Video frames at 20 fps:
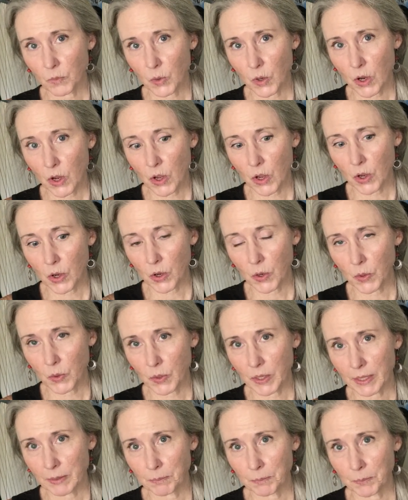
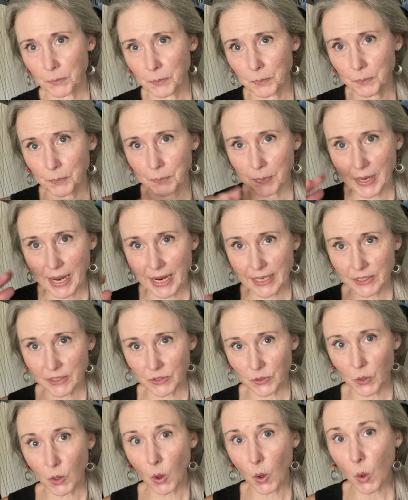road and
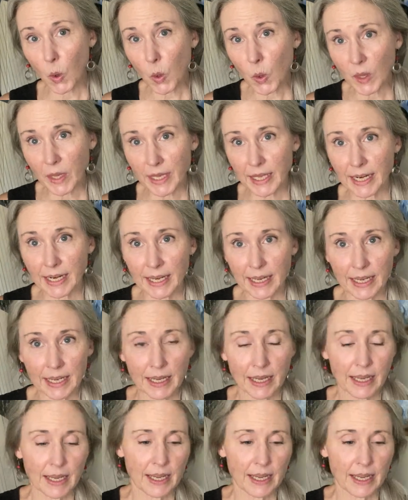bashed a hole in it